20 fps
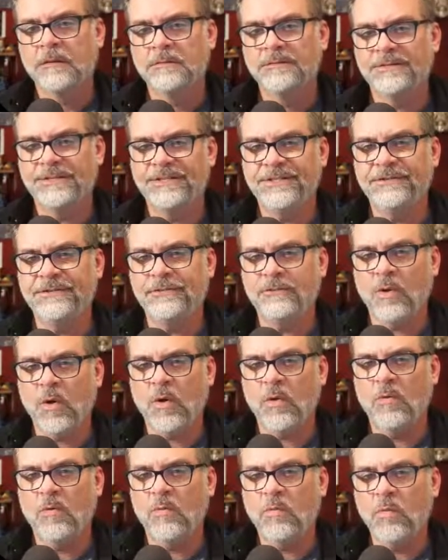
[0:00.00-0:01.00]
Dude,
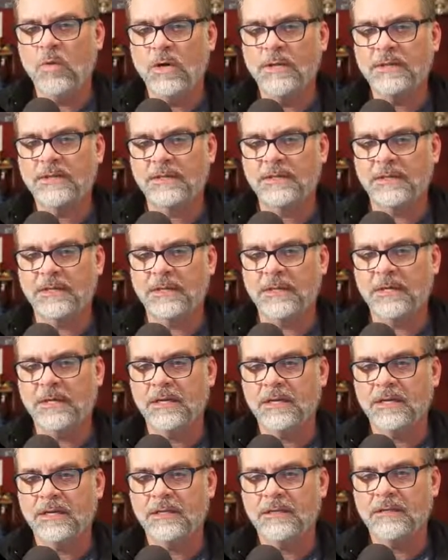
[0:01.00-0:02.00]
what the
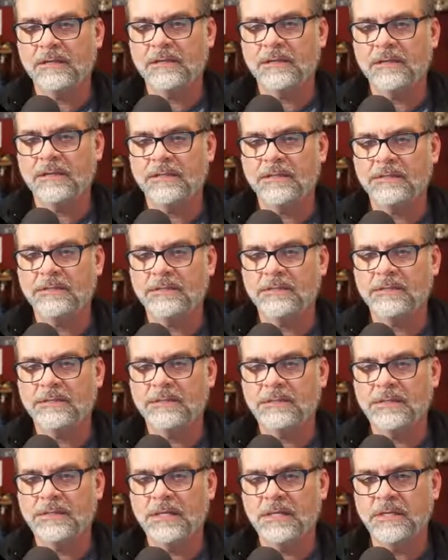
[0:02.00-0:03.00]
hell is
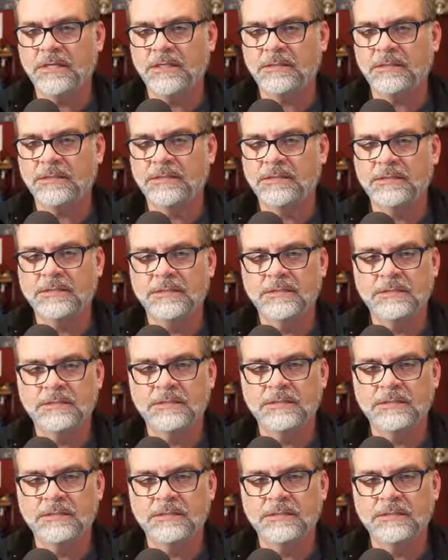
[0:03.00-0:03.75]
this?